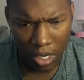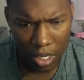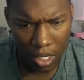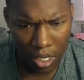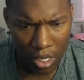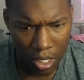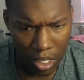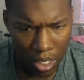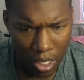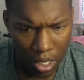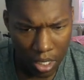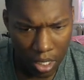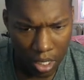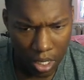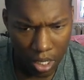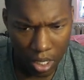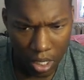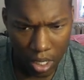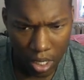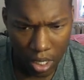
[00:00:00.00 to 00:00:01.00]

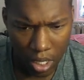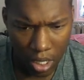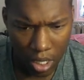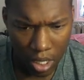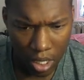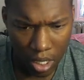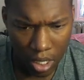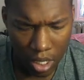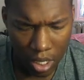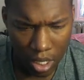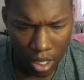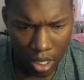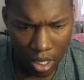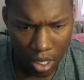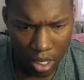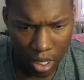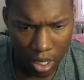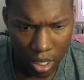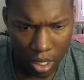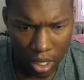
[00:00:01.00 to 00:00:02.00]

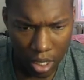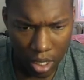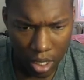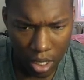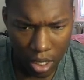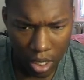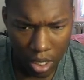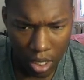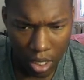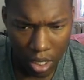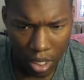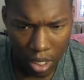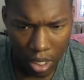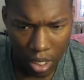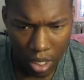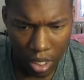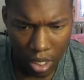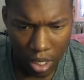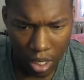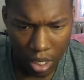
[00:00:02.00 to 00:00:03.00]

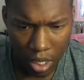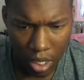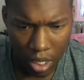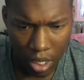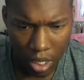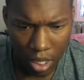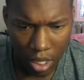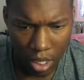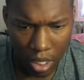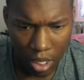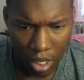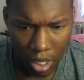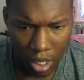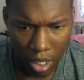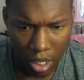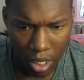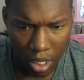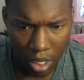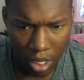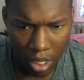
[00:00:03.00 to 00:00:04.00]

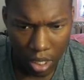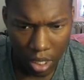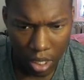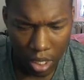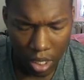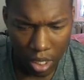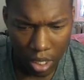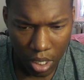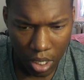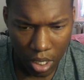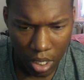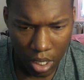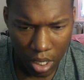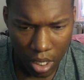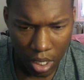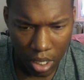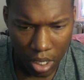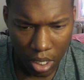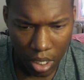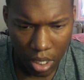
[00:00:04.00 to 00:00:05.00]

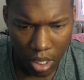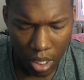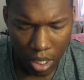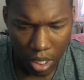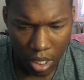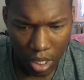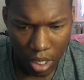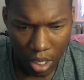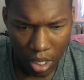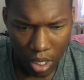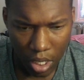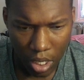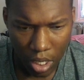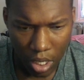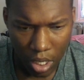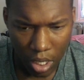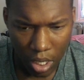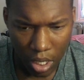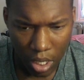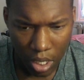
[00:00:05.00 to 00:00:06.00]

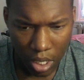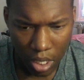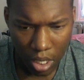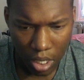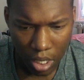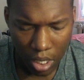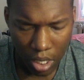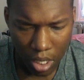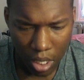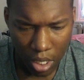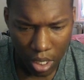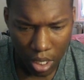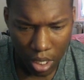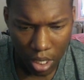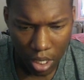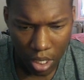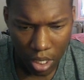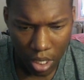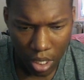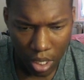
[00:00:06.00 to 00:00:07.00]

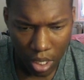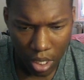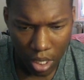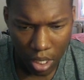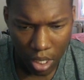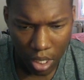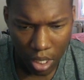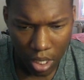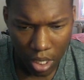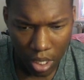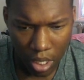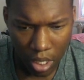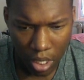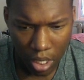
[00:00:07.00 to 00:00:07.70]
Nobody speaks.